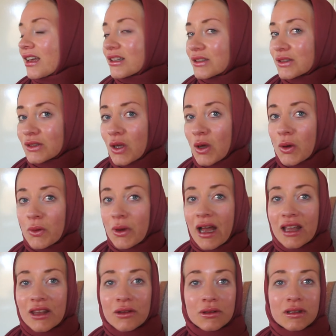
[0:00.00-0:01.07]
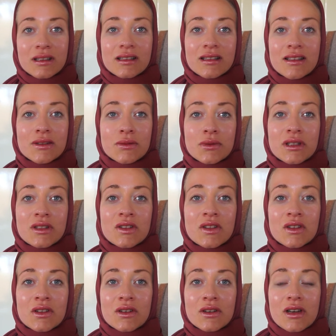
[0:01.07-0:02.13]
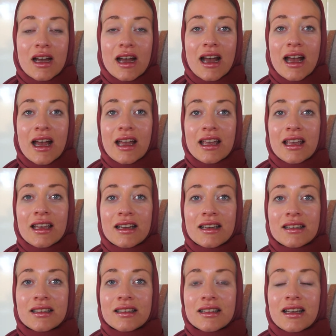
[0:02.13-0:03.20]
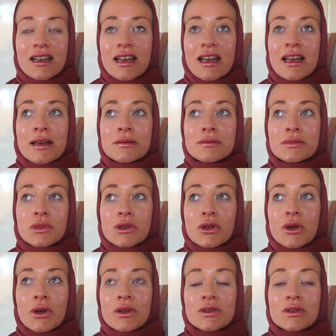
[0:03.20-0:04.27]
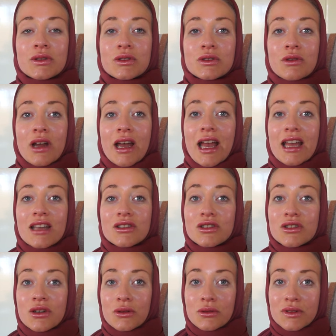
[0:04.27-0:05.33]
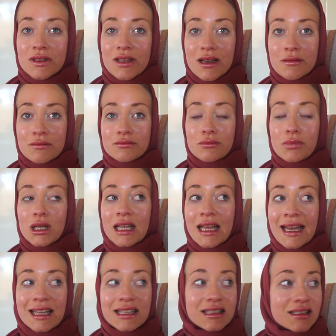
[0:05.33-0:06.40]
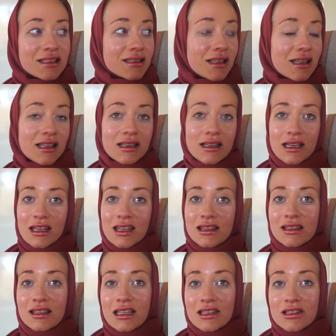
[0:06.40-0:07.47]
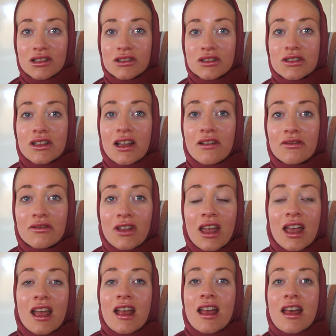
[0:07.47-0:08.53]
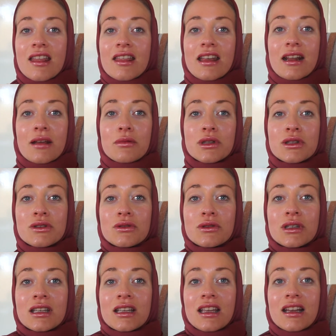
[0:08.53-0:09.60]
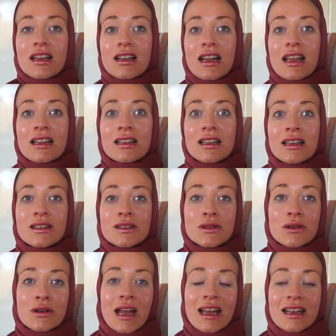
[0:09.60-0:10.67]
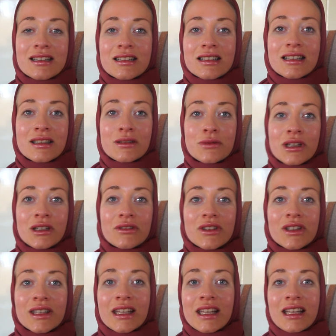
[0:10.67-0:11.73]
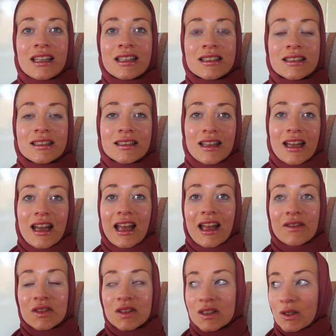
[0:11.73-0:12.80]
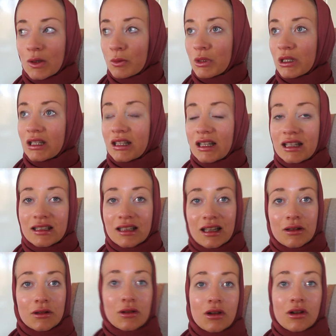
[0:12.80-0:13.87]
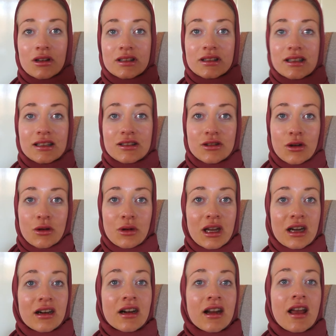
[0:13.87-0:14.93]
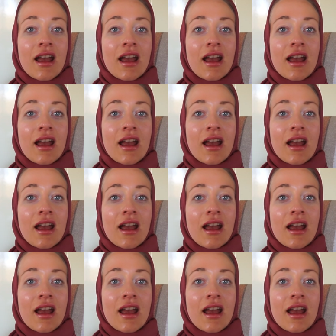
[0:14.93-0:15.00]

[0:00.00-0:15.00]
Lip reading: So I thought in this video I am going to try and show some plants and like interior stuff that I've been doing lately. So actually one of the things, I have so many things I could honestly show here